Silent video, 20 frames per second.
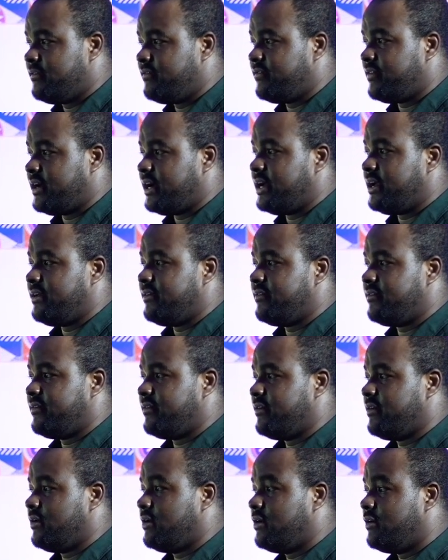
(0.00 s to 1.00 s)
5,
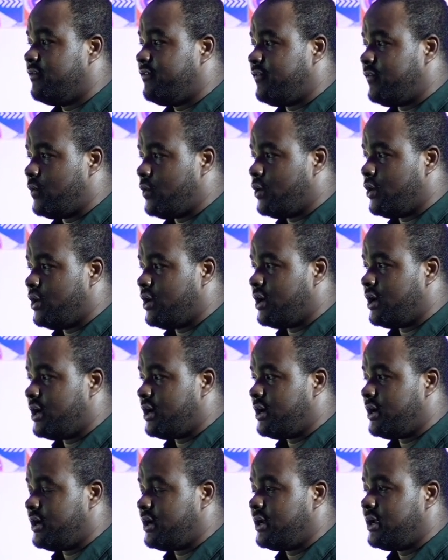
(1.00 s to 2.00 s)

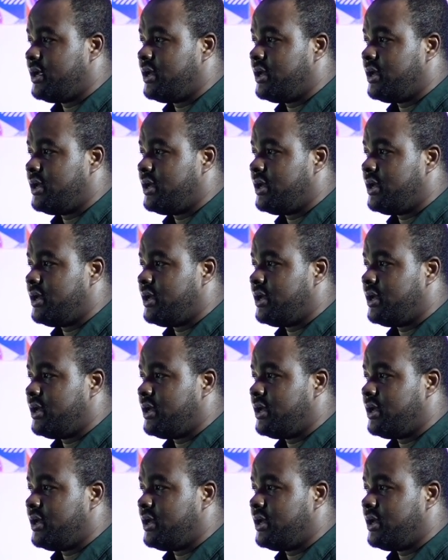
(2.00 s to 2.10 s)
4,